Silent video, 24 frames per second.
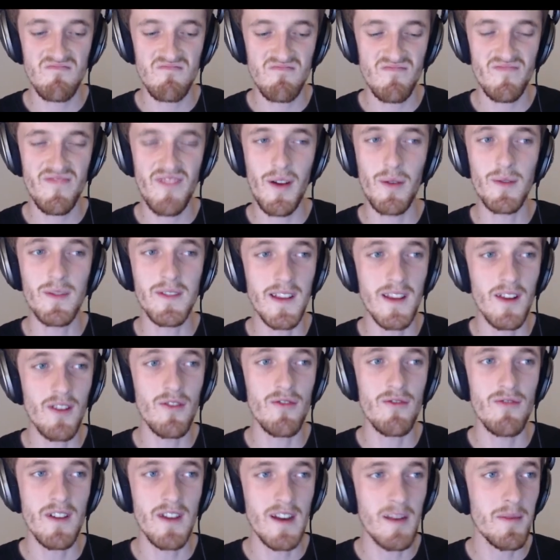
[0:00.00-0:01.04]
That was
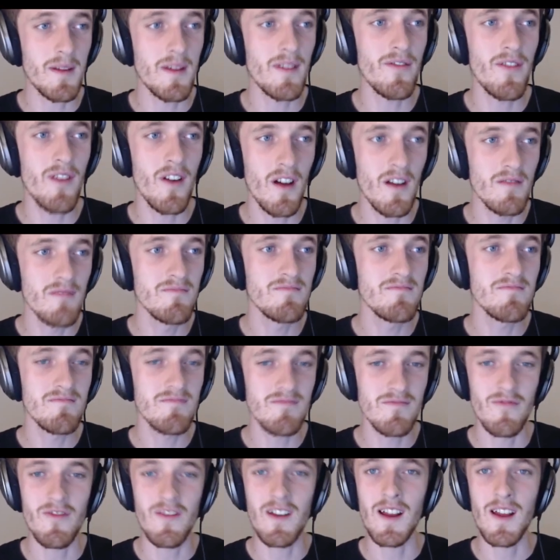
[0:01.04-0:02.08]
incredibly fun.
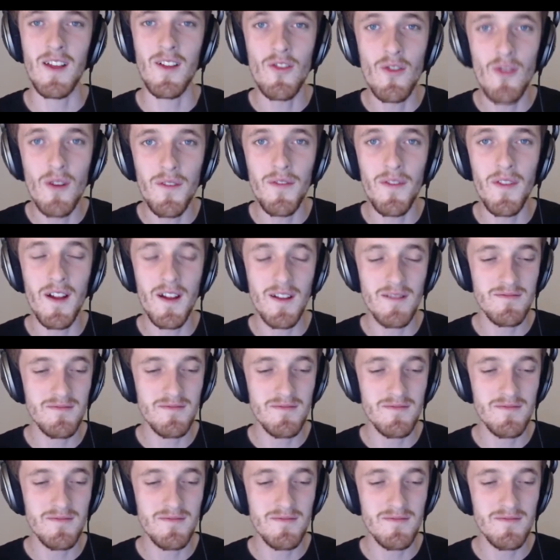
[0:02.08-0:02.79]
Really enjoyed that.